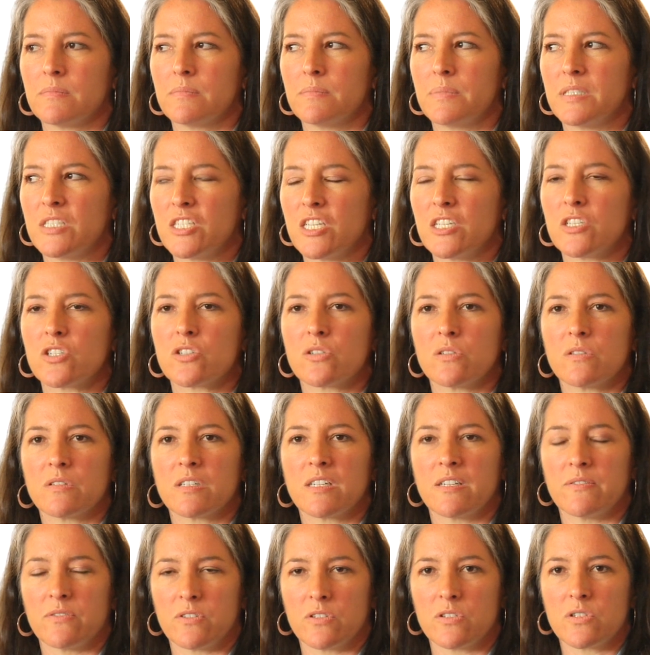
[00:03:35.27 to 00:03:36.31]
potential
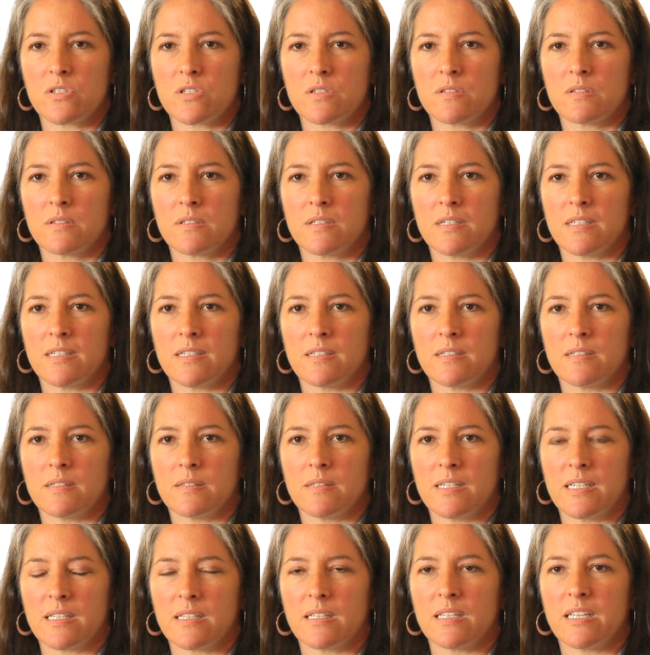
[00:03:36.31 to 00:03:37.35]
givers
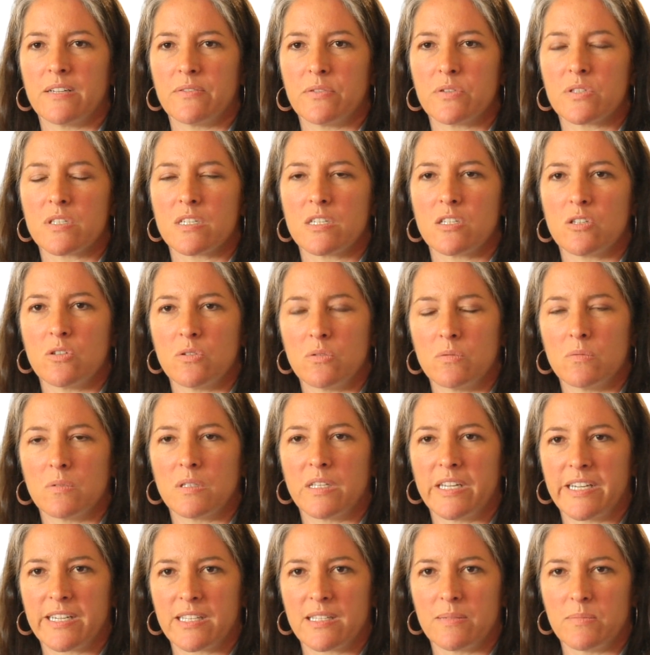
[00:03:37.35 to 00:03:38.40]
at levels that you would
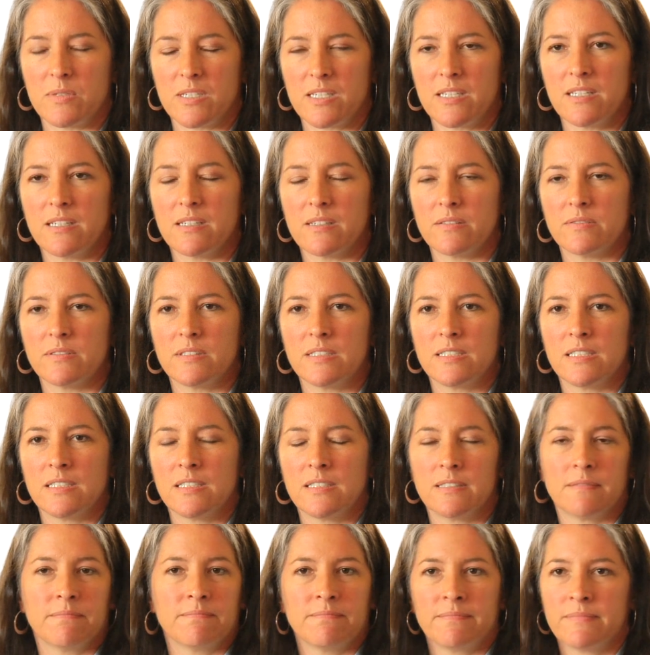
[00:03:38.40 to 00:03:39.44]
like them to give.
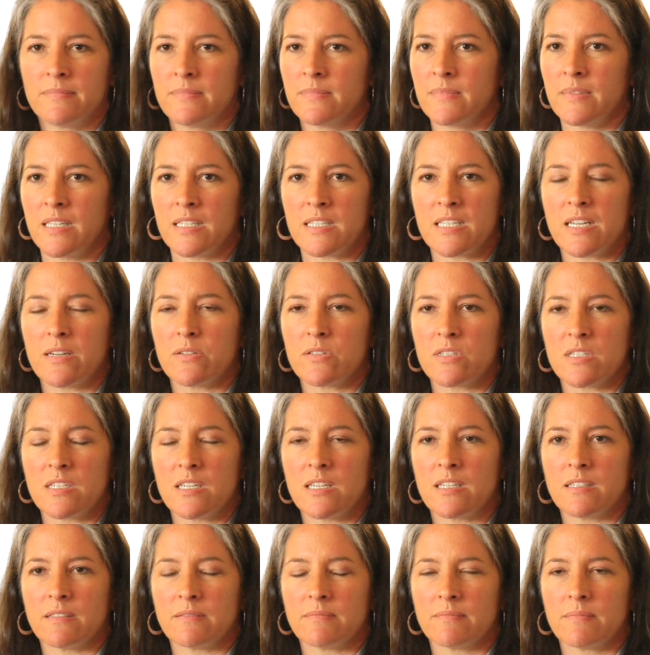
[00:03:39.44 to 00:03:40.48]
That's how it's
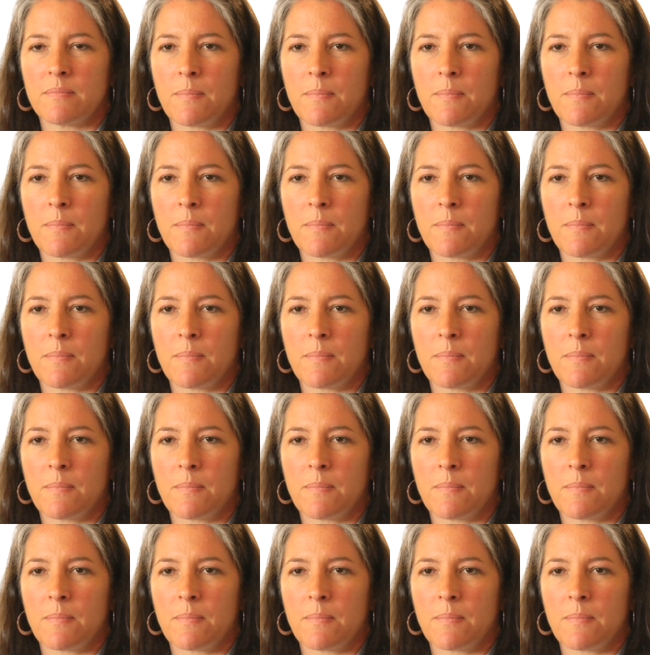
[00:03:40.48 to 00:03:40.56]
done.